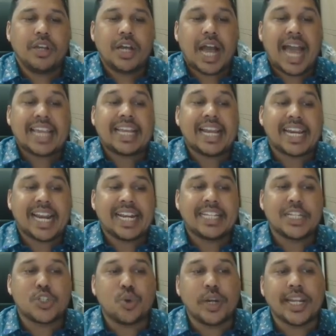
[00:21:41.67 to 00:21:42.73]
I can write this
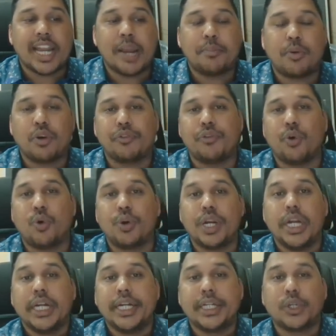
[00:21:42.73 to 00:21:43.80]
29 power 4
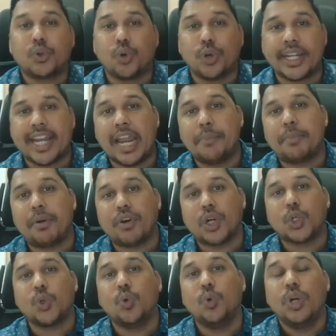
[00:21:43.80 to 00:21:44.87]
into 29 power
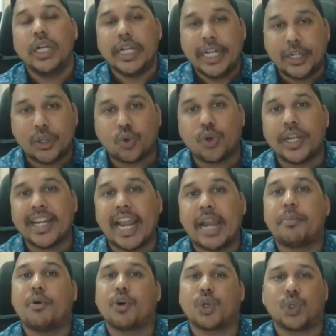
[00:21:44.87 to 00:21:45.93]
2 into 29
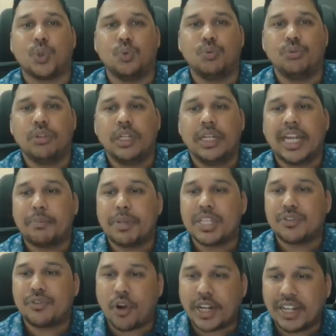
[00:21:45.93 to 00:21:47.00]
power 2. It means
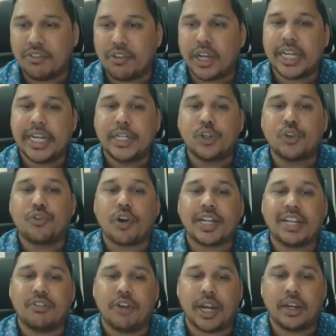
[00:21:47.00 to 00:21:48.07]
41 into
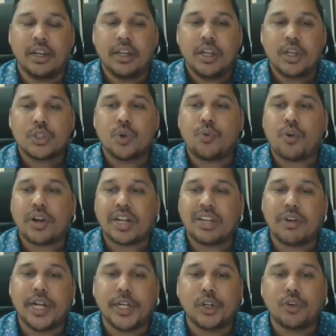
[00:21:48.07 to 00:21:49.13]
41. So
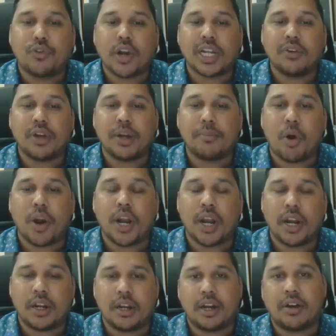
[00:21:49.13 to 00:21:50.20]
41 into 41 mod
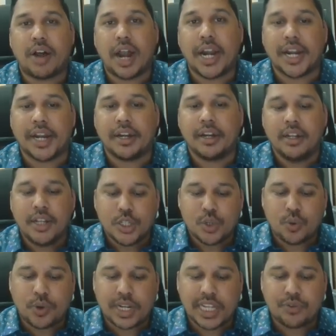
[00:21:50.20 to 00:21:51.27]
100. So
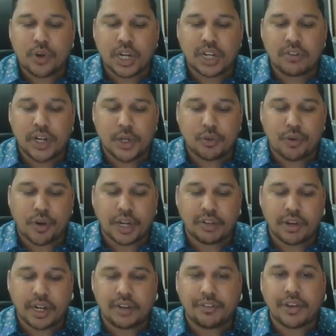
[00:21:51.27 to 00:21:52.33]
what is 41 into
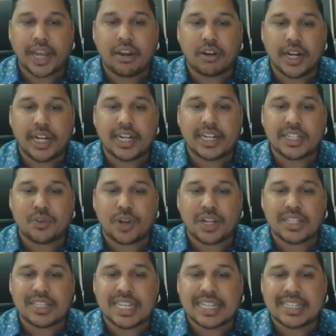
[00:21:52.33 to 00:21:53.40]
41? If you calculate, it is
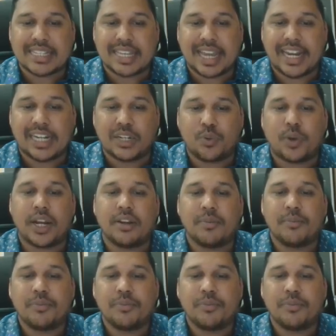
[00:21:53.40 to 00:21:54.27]
1681